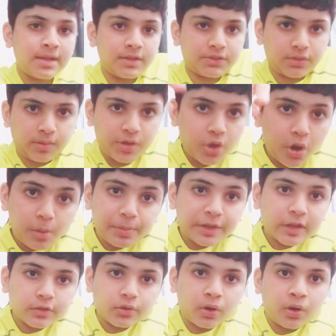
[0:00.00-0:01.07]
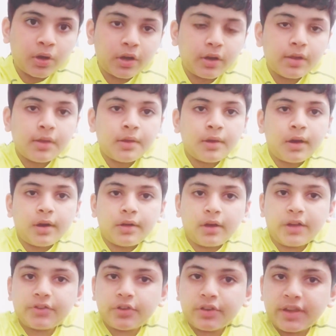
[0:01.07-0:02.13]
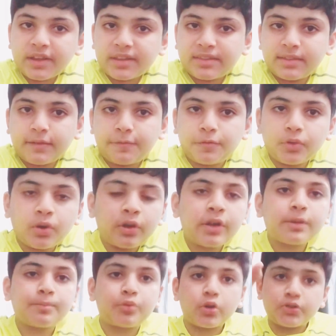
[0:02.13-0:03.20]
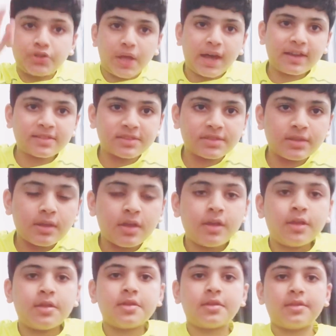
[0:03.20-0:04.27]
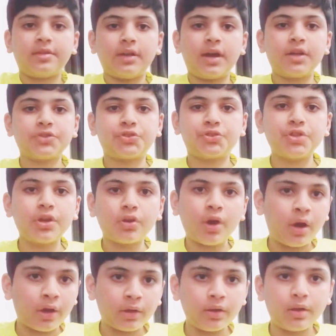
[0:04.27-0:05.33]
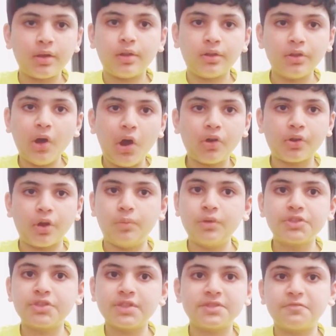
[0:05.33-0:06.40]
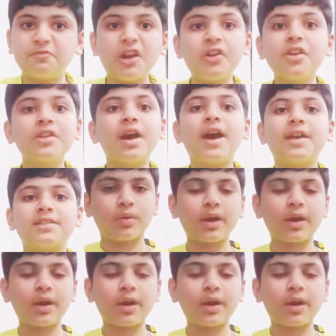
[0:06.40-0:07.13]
So when you open the door, underneath the floor, it projects the Chiron logo, which is very nice.